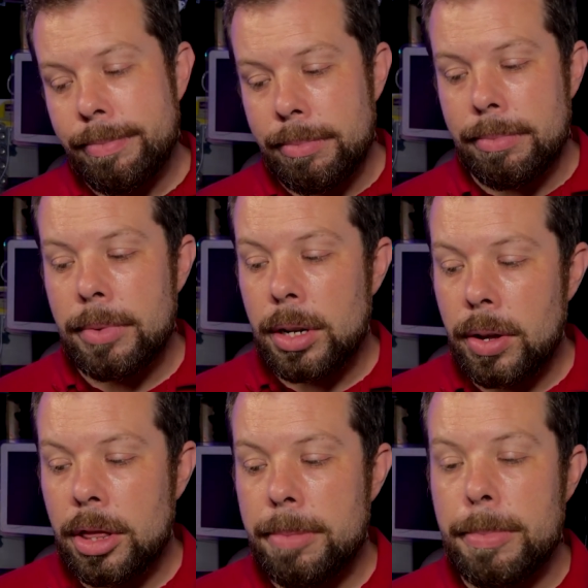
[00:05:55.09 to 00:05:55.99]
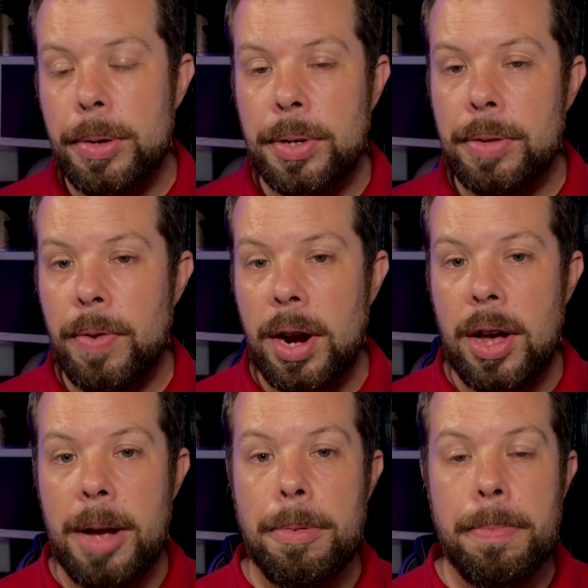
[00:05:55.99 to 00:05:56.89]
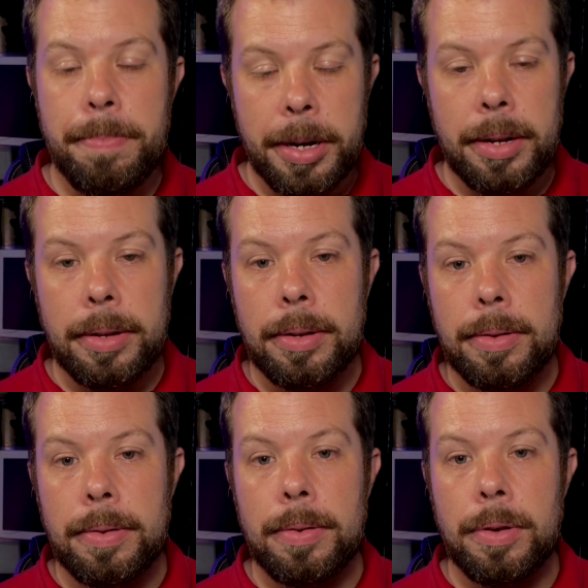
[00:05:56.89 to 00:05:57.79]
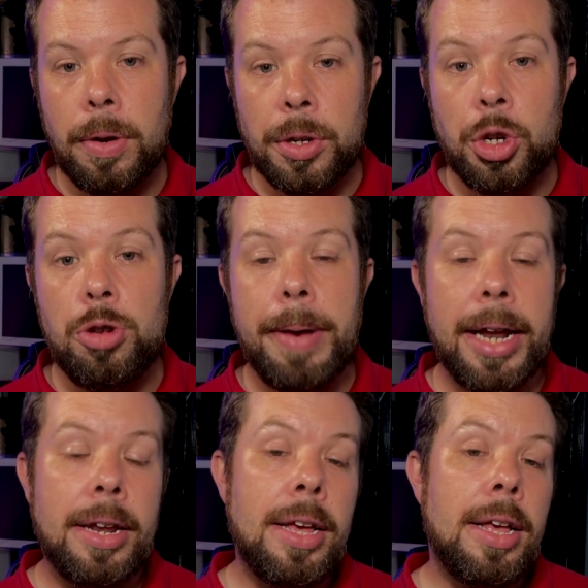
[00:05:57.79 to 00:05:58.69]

Mm, not the most reliable, but not too bad,